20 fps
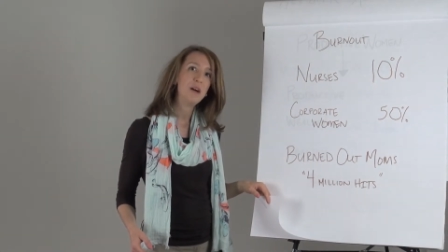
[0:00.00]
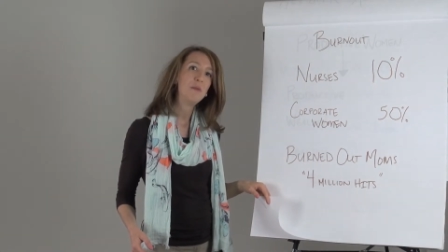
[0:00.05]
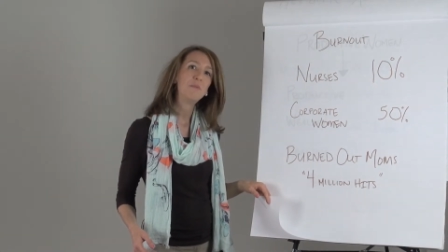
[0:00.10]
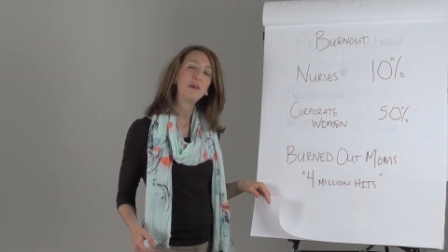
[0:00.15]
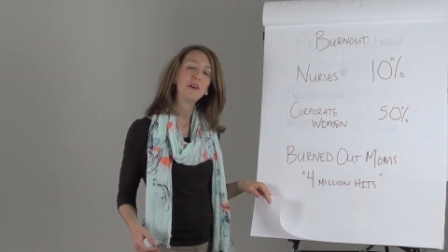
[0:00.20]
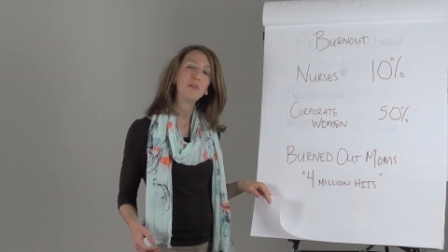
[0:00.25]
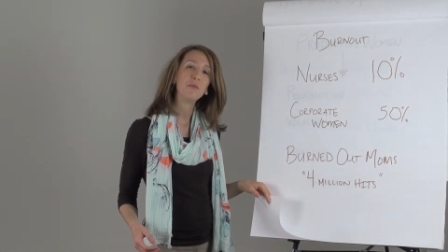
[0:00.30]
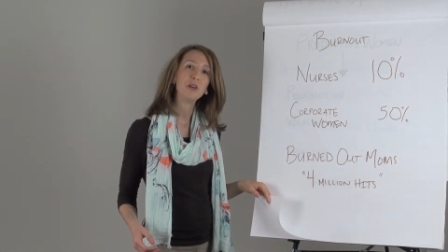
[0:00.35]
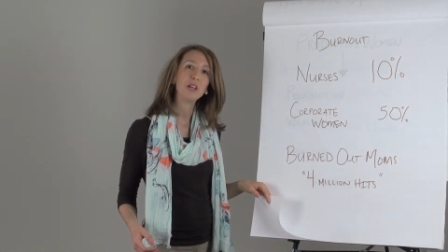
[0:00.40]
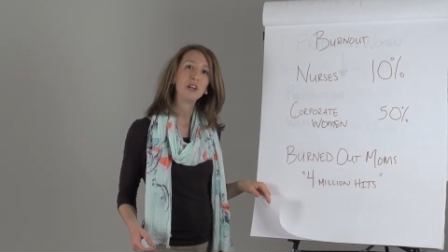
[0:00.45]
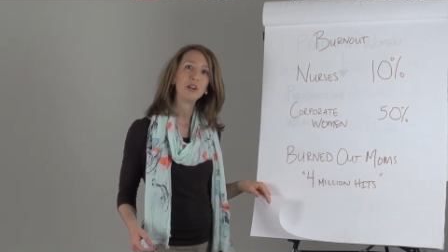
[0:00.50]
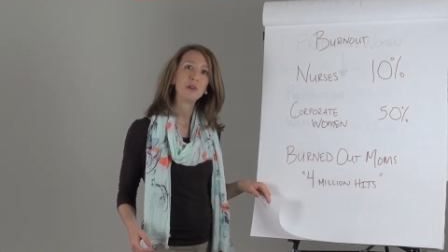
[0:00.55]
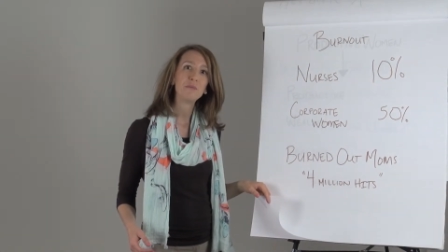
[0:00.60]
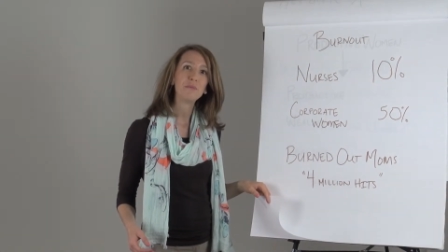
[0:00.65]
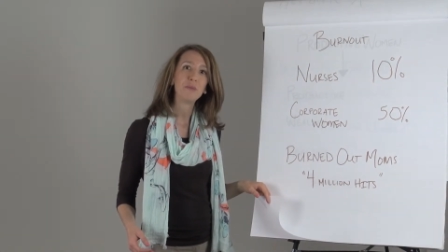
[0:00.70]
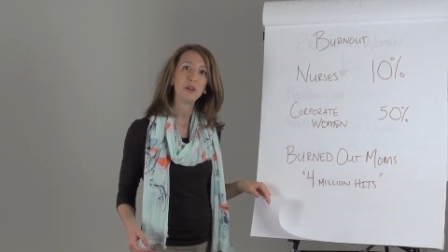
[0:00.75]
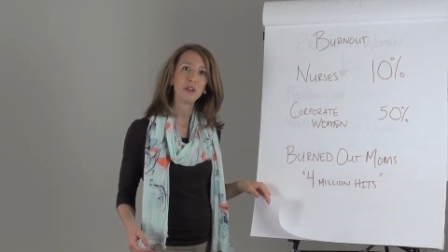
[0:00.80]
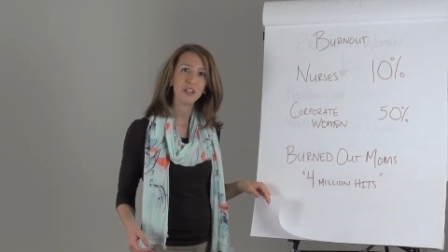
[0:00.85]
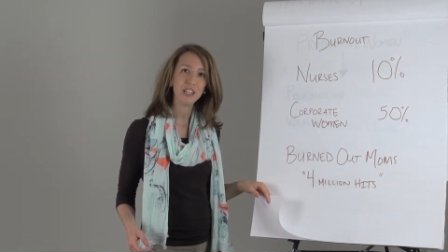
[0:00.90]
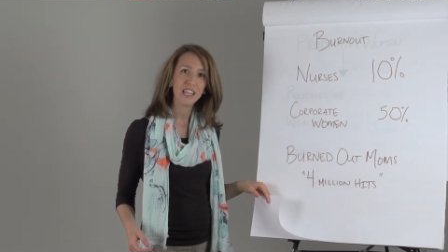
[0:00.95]
but we are
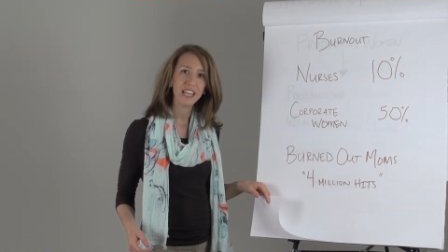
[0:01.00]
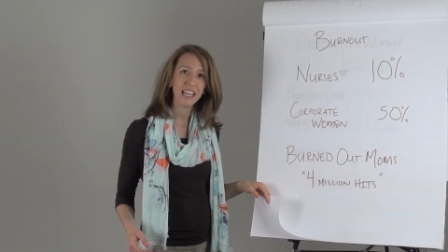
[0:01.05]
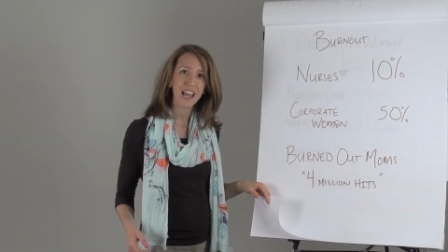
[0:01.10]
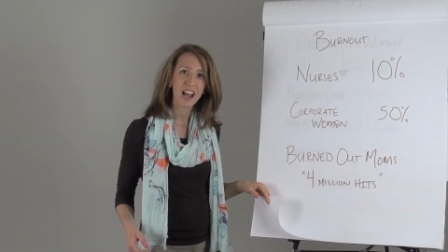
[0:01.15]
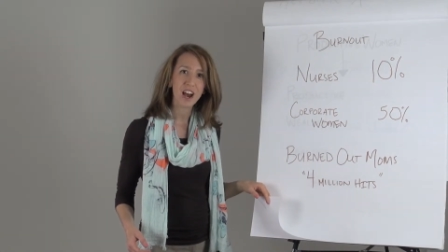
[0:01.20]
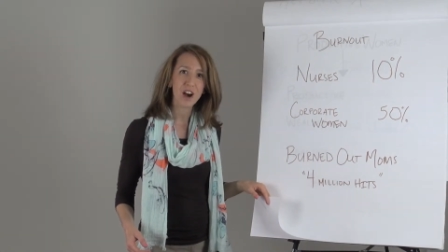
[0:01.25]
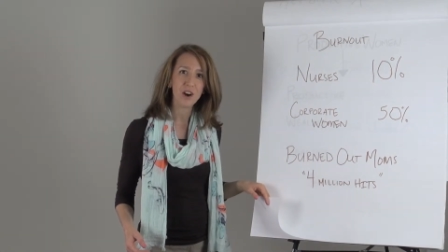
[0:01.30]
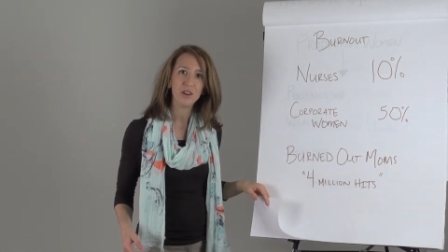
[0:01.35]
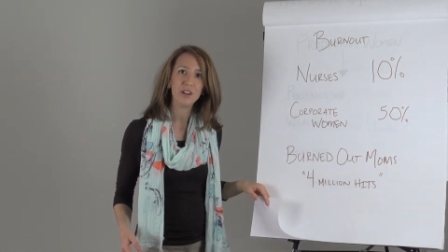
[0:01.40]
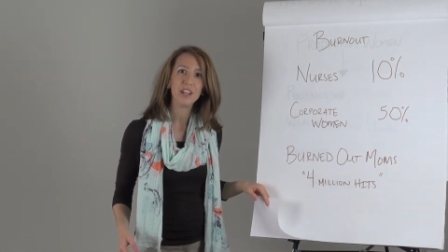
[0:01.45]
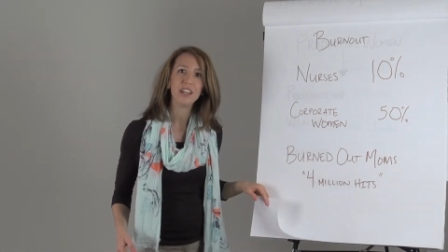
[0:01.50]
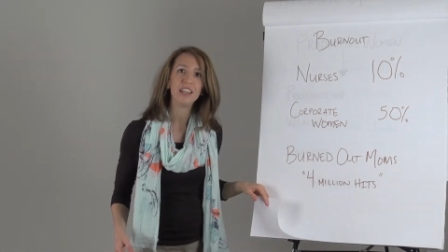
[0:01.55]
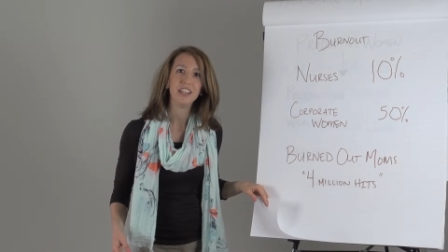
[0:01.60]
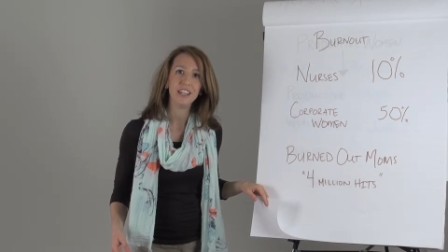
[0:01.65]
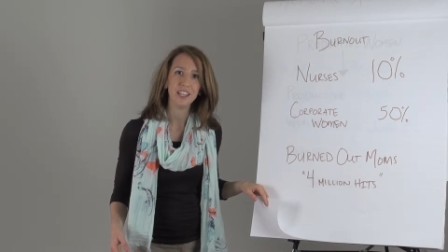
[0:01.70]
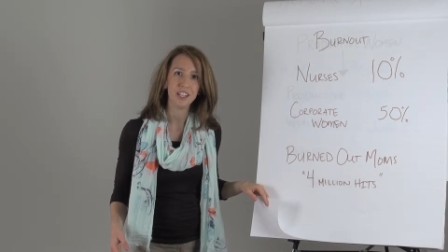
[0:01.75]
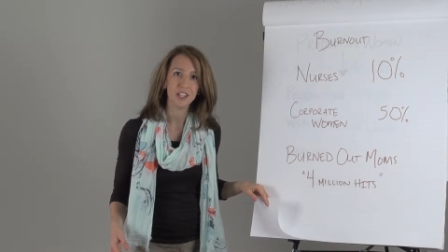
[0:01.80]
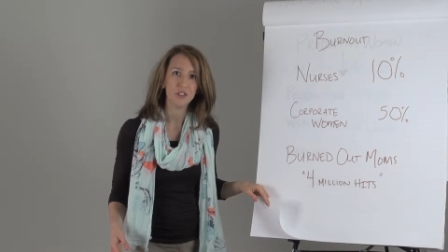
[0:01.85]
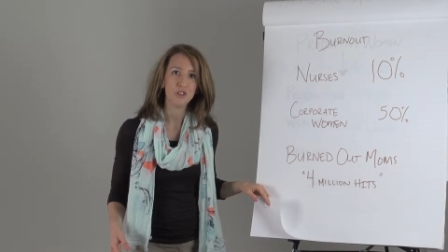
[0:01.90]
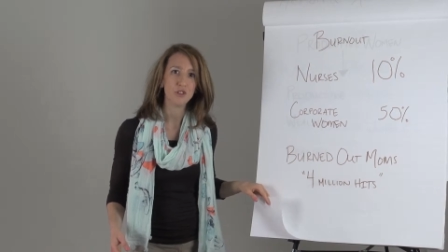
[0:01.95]
burning out
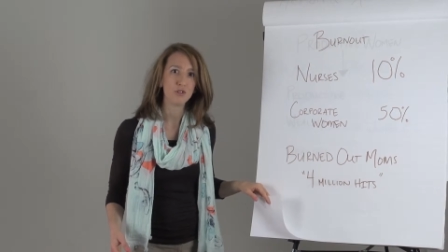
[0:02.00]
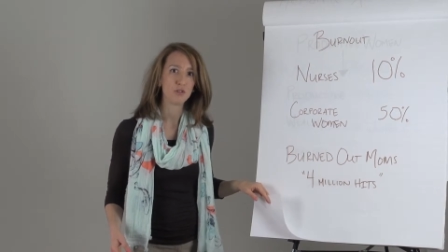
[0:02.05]
in